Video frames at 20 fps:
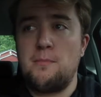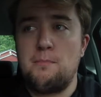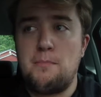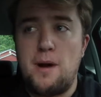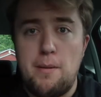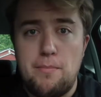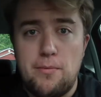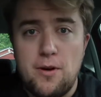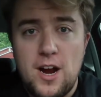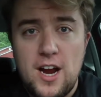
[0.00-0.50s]

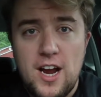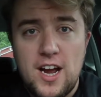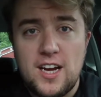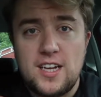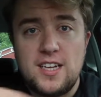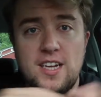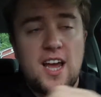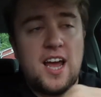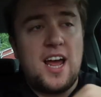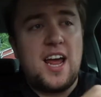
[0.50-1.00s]
my
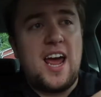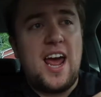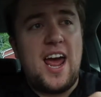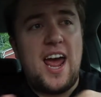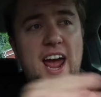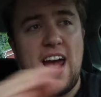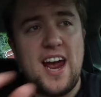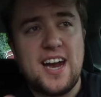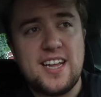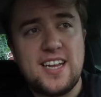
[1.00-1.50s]
brand,
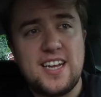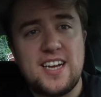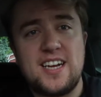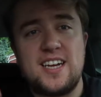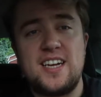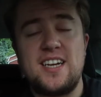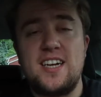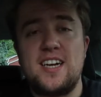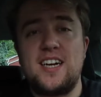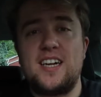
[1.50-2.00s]

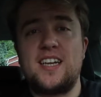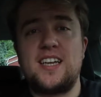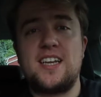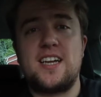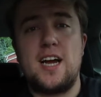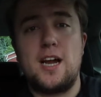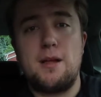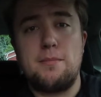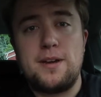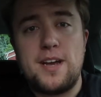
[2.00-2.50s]
anything. It's
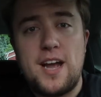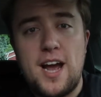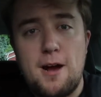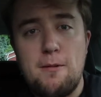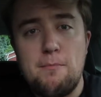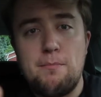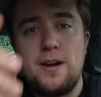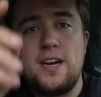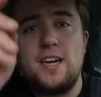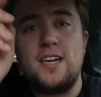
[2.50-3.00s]
gonna be
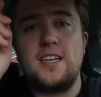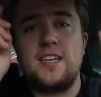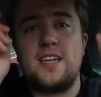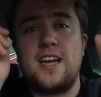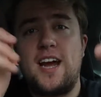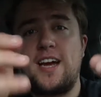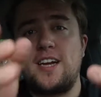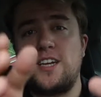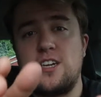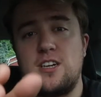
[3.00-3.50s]
epic.
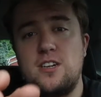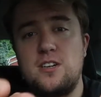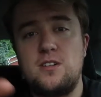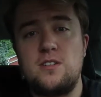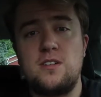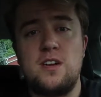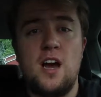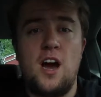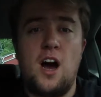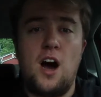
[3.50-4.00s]
Stay
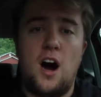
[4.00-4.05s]
tuned.